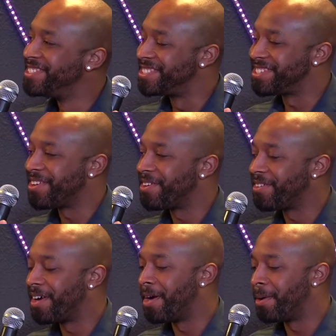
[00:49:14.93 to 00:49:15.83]

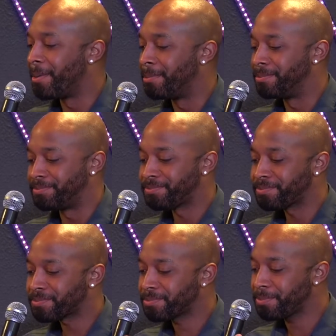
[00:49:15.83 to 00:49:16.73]
So
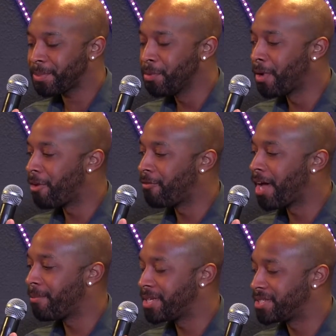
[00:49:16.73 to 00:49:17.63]
when I
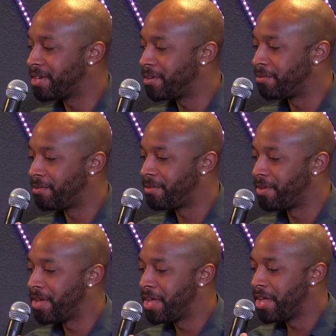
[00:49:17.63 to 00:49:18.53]
find myself
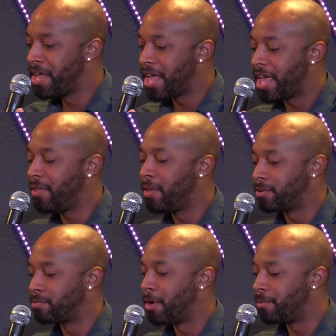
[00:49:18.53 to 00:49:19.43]
in
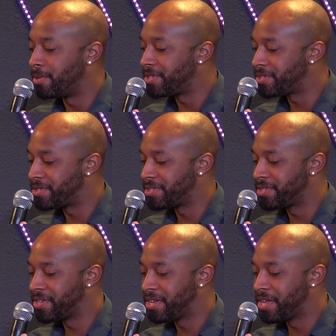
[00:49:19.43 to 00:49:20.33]
those
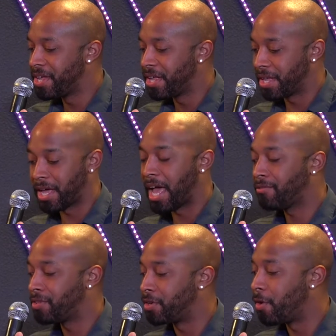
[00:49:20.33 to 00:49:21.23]
moments, I
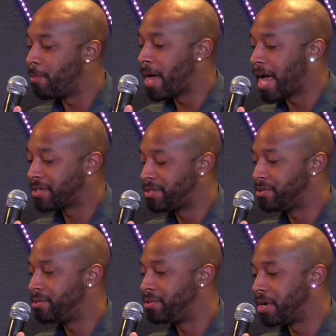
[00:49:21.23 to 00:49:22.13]
have to go back
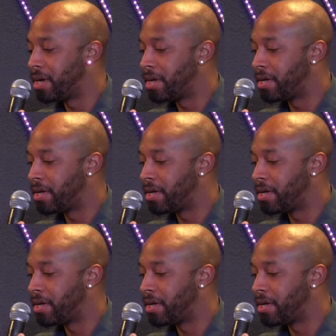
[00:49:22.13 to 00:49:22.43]
to